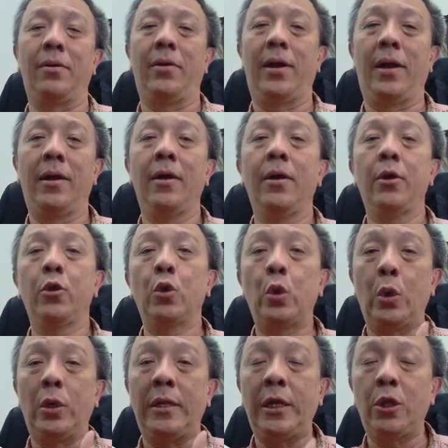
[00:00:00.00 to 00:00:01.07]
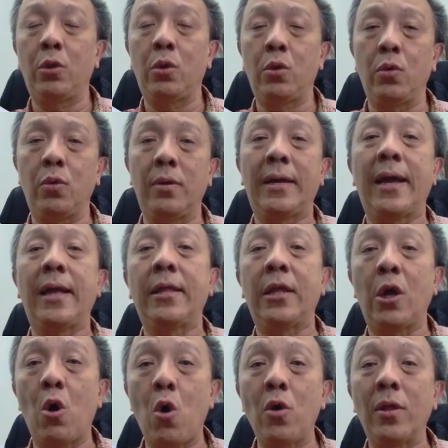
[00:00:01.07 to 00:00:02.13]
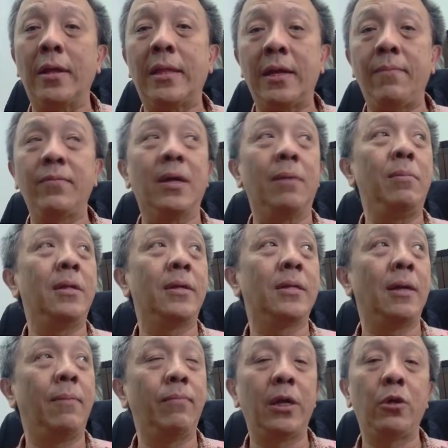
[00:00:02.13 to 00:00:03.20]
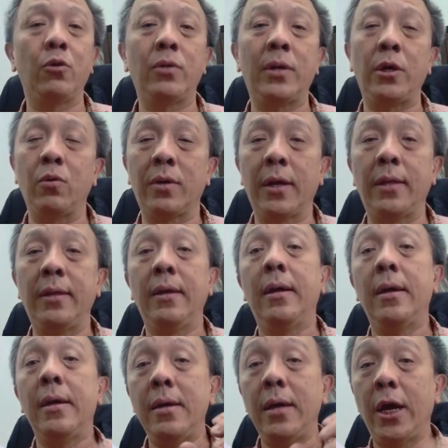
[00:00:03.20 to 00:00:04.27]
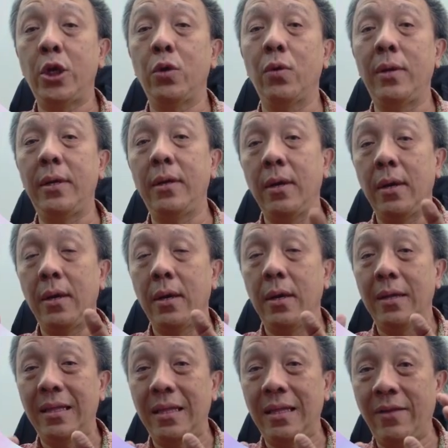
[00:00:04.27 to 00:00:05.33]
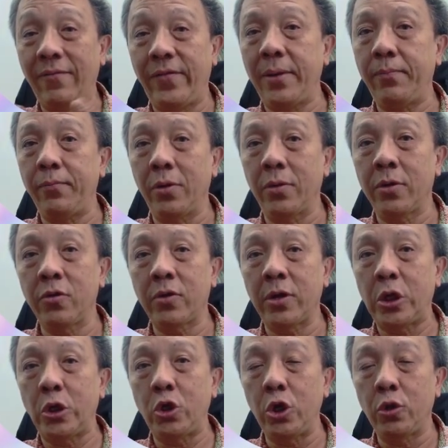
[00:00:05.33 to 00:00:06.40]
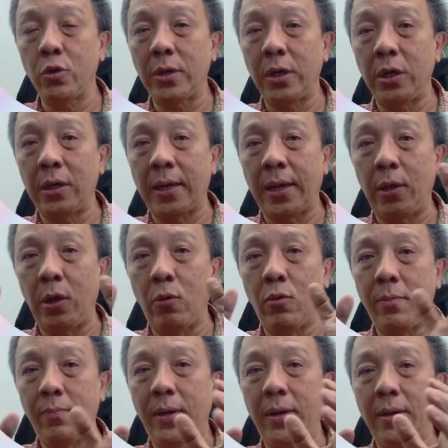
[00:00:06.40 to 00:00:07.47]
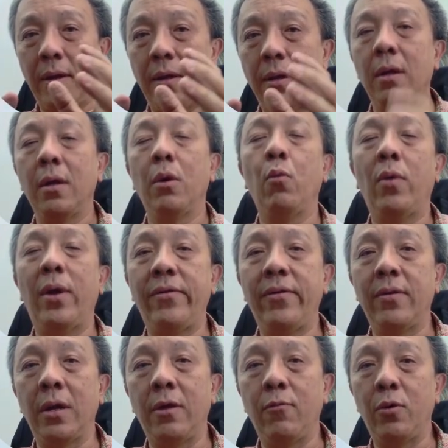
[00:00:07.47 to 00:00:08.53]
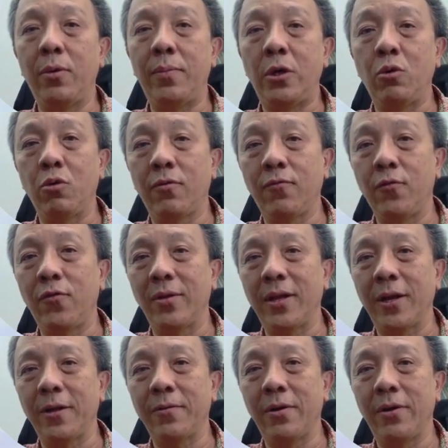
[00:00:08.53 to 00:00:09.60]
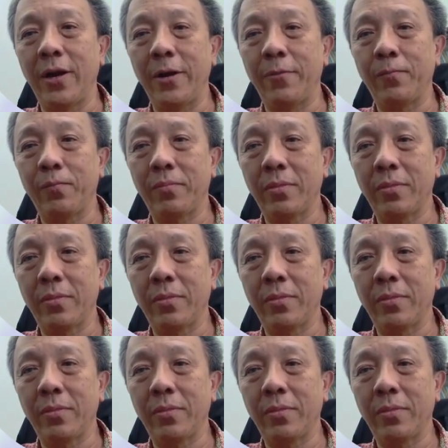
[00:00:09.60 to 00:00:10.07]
Right. So you need to get all the terms that mean the same thing so that you can actually develop your search strategy so that it will be useful for that. All right.